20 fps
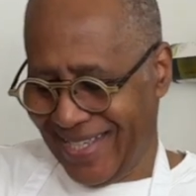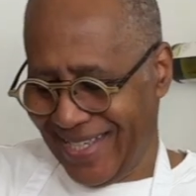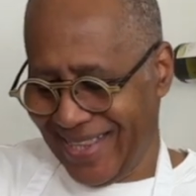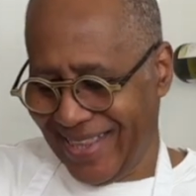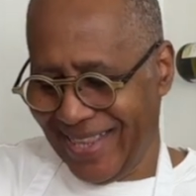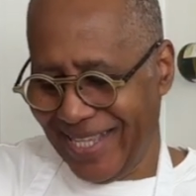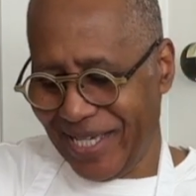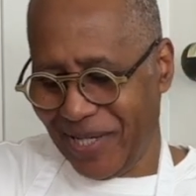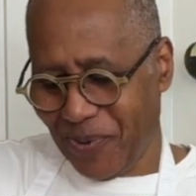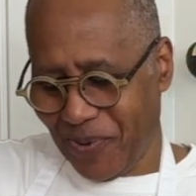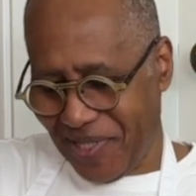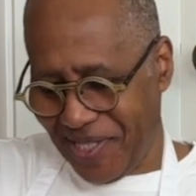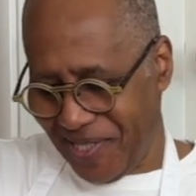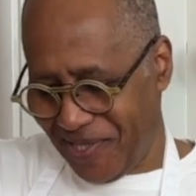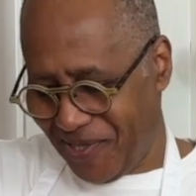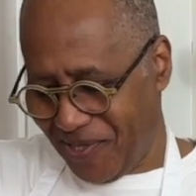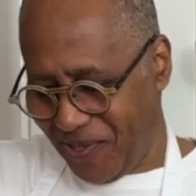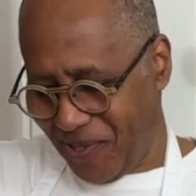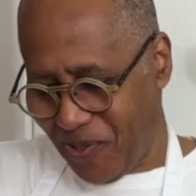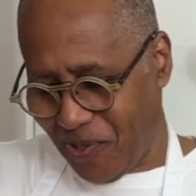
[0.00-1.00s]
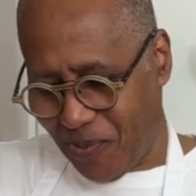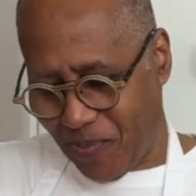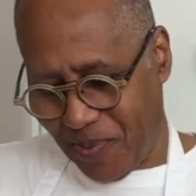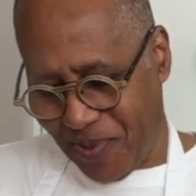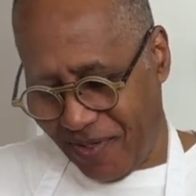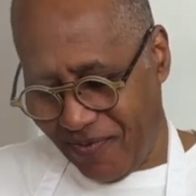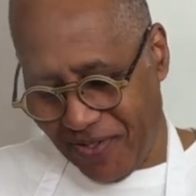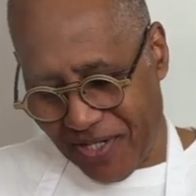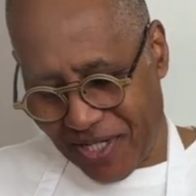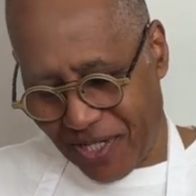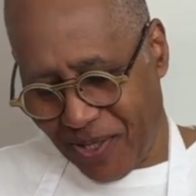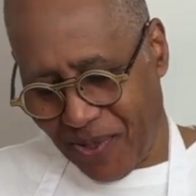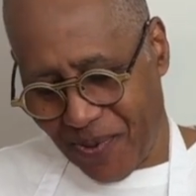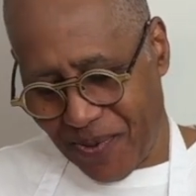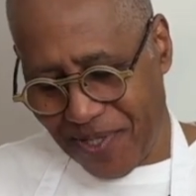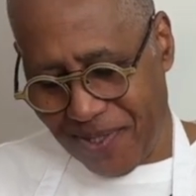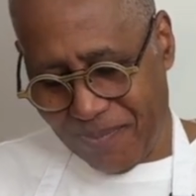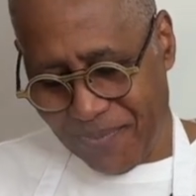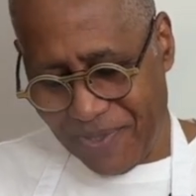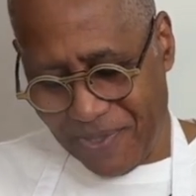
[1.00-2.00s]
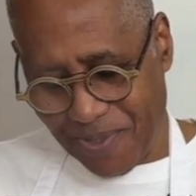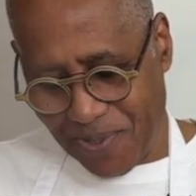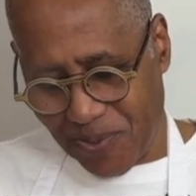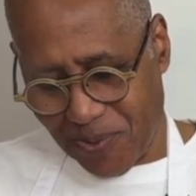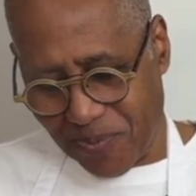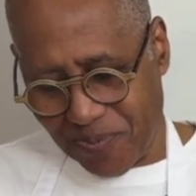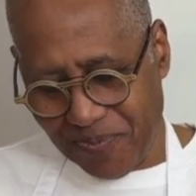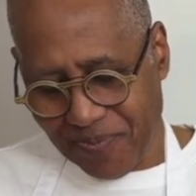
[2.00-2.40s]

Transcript: liquidy soup, even a cream soup.